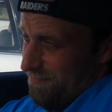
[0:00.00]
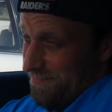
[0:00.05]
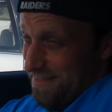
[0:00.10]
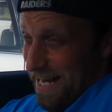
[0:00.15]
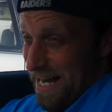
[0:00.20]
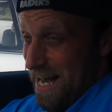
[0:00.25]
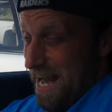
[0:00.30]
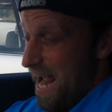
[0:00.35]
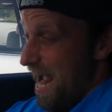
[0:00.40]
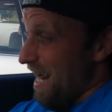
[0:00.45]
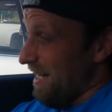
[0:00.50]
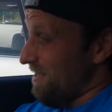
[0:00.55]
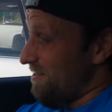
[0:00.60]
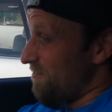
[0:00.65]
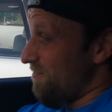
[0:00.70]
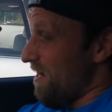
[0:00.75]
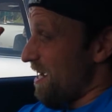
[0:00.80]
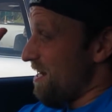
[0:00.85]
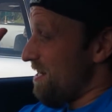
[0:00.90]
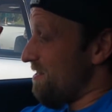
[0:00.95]

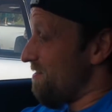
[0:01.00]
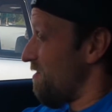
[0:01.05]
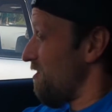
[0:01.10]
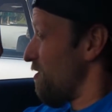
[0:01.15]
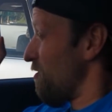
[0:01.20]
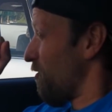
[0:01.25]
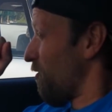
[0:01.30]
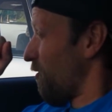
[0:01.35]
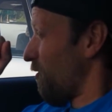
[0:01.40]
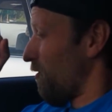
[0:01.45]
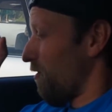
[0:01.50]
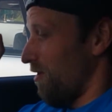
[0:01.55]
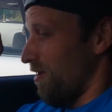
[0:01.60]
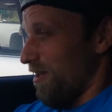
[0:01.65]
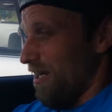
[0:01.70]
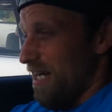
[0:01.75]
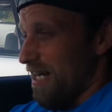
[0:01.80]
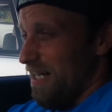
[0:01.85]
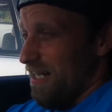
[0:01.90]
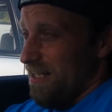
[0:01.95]
activated the
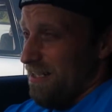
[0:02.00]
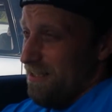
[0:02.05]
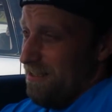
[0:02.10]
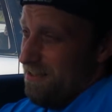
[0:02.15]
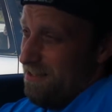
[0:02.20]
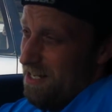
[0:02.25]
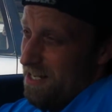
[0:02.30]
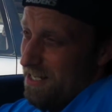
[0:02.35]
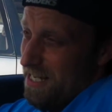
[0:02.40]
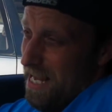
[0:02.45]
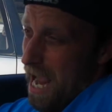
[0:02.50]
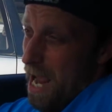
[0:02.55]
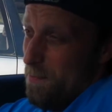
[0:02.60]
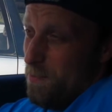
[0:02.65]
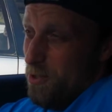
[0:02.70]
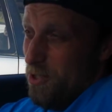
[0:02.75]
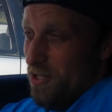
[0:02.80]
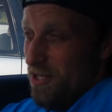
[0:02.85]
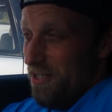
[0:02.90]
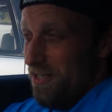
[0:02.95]
old
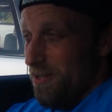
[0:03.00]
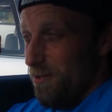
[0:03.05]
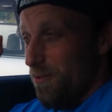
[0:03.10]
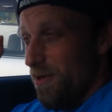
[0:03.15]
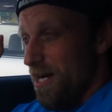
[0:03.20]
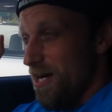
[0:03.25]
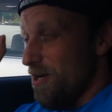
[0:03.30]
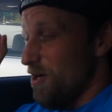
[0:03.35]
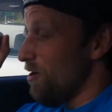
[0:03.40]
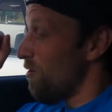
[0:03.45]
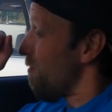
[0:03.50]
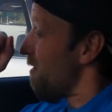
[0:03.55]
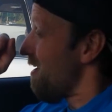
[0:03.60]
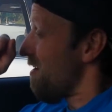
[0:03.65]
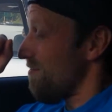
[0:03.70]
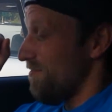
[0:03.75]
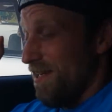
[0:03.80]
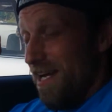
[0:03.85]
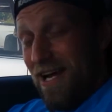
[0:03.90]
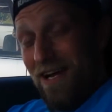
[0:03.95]
capturing the radio
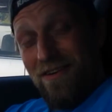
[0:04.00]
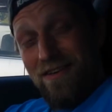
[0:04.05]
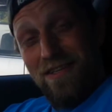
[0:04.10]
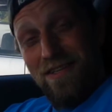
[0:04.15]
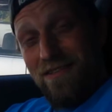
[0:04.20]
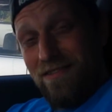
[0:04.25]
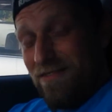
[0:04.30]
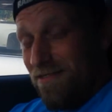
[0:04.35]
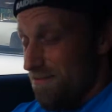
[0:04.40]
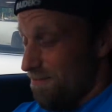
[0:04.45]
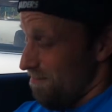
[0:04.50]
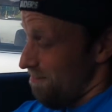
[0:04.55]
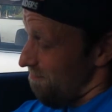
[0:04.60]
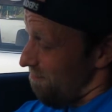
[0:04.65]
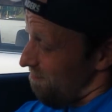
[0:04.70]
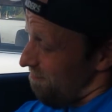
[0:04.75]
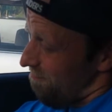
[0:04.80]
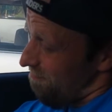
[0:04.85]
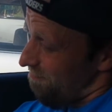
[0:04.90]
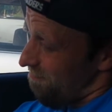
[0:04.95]
waves out in
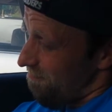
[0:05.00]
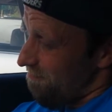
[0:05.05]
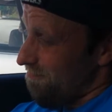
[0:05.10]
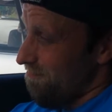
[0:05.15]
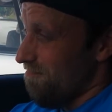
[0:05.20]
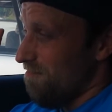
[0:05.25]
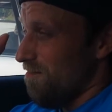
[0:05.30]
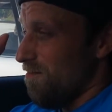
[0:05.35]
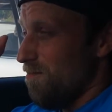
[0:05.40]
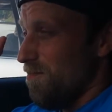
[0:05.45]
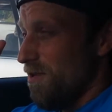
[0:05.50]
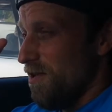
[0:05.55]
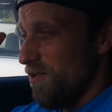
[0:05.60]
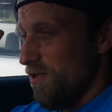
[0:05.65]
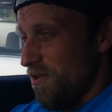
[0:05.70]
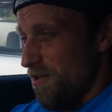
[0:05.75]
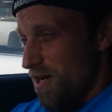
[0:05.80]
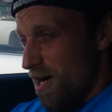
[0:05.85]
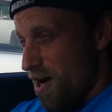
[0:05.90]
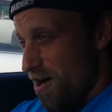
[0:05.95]
a
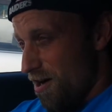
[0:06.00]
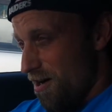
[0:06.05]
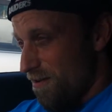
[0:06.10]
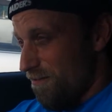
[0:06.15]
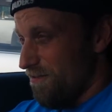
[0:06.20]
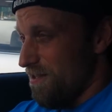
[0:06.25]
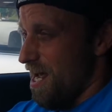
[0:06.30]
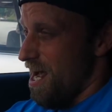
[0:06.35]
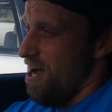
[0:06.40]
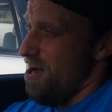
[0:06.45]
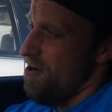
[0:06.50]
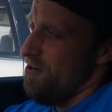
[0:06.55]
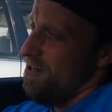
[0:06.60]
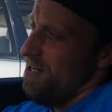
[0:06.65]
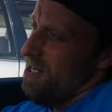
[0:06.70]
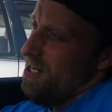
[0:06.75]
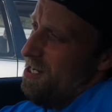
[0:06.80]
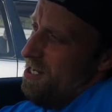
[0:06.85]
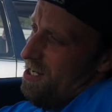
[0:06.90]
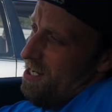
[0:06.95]
certain area of town,
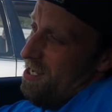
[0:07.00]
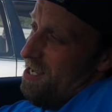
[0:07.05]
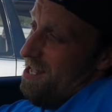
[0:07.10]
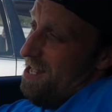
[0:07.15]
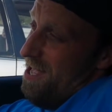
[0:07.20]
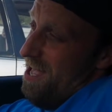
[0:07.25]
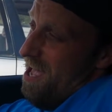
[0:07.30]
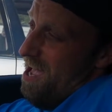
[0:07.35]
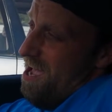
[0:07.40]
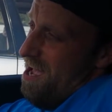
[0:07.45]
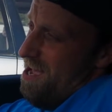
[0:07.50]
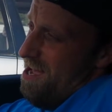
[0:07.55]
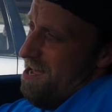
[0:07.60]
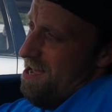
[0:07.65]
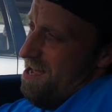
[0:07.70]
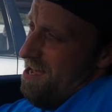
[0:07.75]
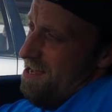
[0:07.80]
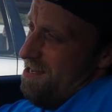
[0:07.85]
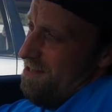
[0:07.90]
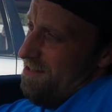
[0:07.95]

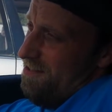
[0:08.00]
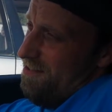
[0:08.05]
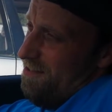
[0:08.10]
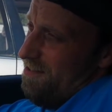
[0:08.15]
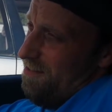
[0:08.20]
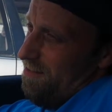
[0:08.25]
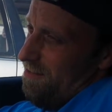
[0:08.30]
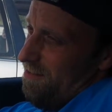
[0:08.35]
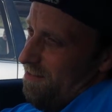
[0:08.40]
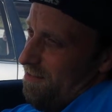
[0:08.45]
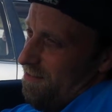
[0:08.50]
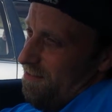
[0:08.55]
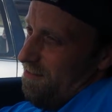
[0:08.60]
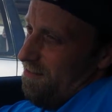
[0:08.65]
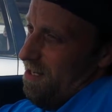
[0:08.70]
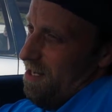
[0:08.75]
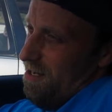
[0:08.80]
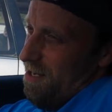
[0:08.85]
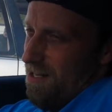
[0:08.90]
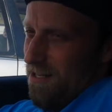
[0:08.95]
and
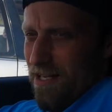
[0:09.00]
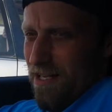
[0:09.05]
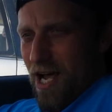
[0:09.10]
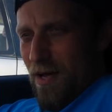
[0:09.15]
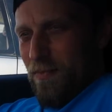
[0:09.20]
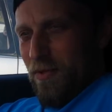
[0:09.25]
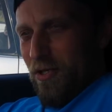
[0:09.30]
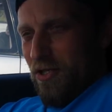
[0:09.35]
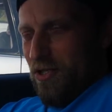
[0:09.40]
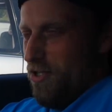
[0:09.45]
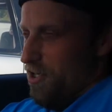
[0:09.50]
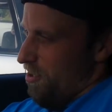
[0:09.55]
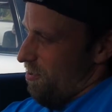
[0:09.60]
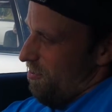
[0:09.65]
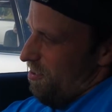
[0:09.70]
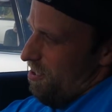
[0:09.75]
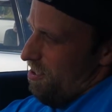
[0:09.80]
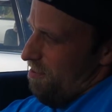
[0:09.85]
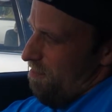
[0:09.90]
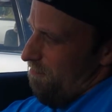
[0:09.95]
a helicopter
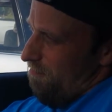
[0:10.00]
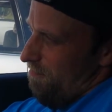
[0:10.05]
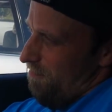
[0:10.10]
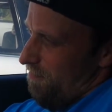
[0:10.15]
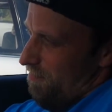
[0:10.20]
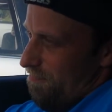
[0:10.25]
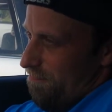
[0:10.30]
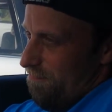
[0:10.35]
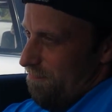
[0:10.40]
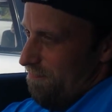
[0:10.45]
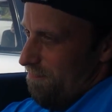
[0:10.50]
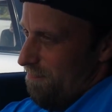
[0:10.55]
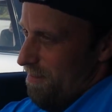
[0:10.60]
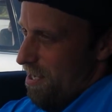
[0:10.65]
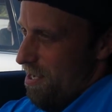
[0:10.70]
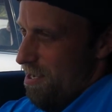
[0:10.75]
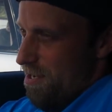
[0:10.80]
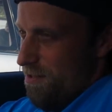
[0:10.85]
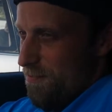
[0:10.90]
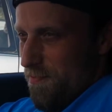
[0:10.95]
showed up
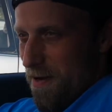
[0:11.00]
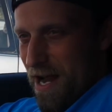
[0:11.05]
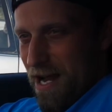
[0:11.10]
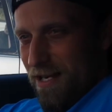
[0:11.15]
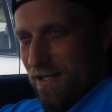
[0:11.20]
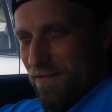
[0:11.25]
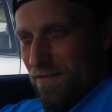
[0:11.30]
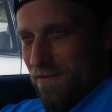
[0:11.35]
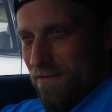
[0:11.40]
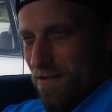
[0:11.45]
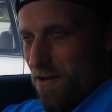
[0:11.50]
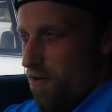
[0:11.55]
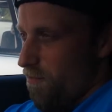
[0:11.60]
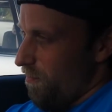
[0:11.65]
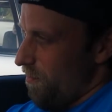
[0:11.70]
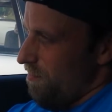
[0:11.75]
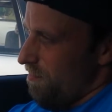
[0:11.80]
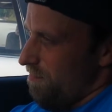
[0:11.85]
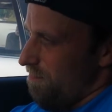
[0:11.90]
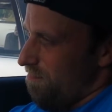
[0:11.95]
and passed
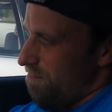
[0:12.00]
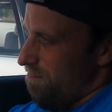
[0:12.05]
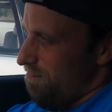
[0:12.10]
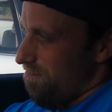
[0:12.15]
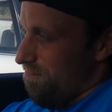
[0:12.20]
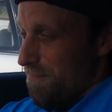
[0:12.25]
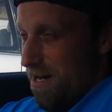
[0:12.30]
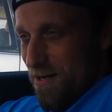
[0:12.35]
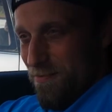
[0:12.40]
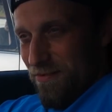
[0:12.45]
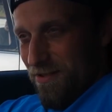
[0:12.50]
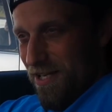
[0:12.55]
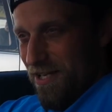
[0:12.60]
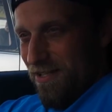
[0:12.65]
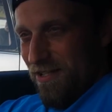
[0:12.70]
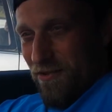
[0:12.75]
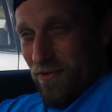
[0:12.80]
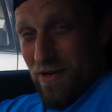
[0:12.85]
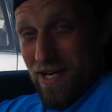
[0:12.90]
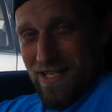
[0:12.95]
over my
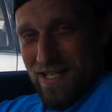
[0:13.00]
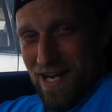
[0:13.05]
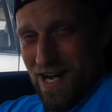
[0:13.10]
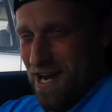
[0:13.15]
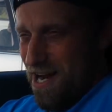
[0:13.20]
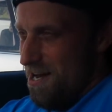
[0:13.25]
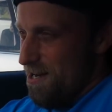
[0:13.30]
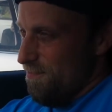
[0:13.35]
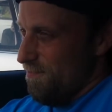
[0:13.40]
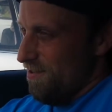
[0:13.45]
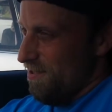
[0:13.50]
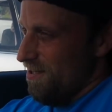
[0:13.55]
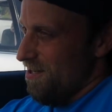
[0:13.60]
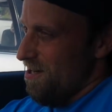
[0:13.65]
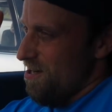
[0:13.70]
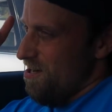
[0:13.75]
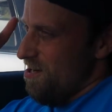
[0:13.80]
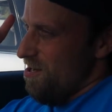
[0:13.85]
place 3 times.